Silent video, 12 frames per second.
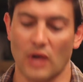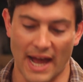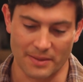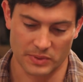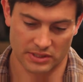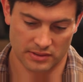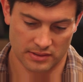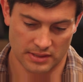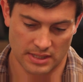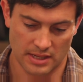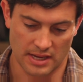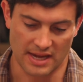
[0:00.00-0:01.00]
wraps,
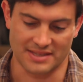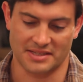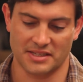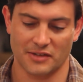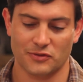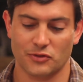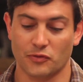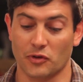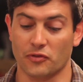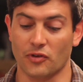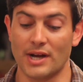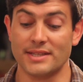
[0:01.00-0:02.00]
as gifts
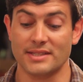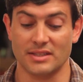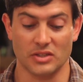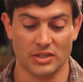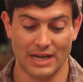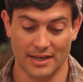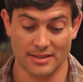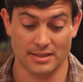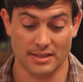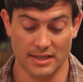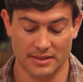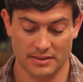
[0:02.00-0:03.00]
for friends in the United
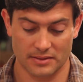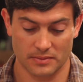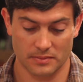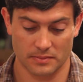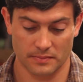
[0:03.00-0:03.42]
States.